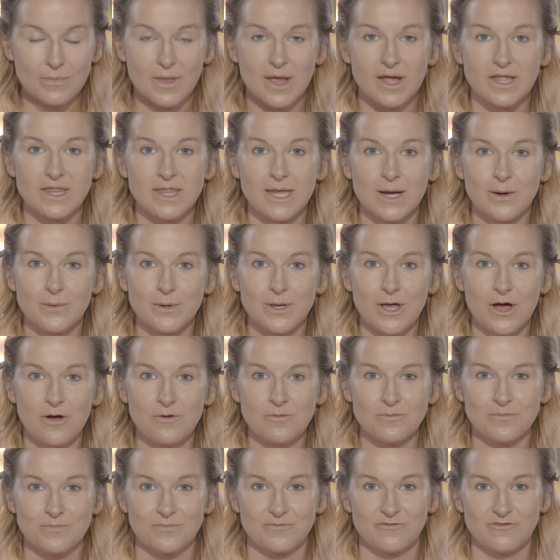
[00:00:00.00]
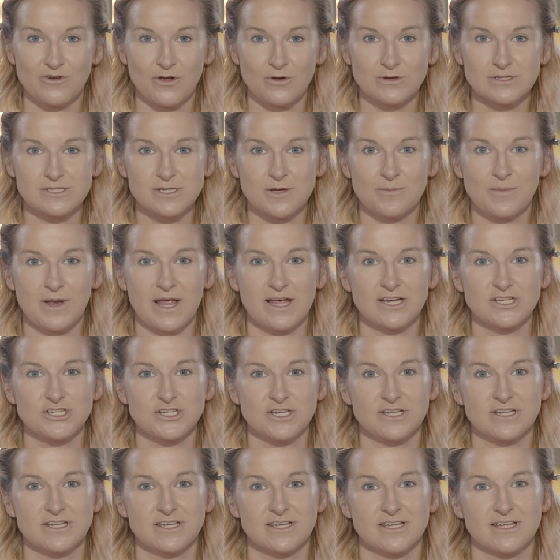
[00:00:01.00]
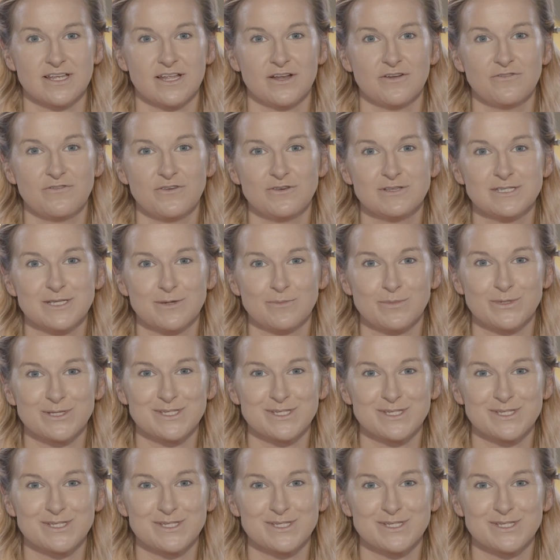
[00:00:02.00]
And there we go, flawless complexion in a few simple